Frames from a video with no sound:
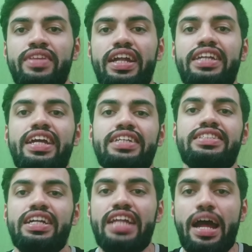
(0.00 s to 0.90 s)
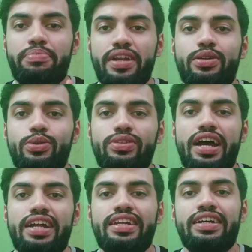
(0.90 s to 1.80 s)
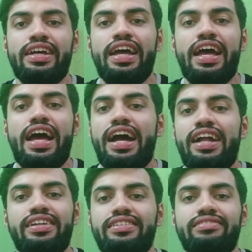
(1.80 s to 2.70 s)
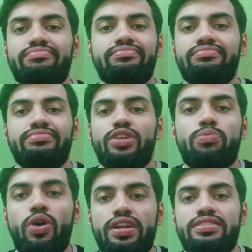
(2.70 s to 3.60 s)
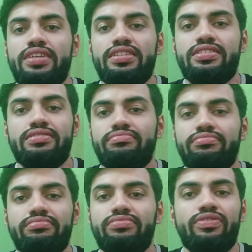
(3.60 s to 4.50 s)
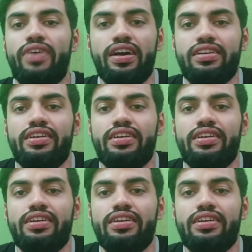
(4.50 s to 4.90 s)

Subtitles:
It gets adapted to that, and your body says, fuck,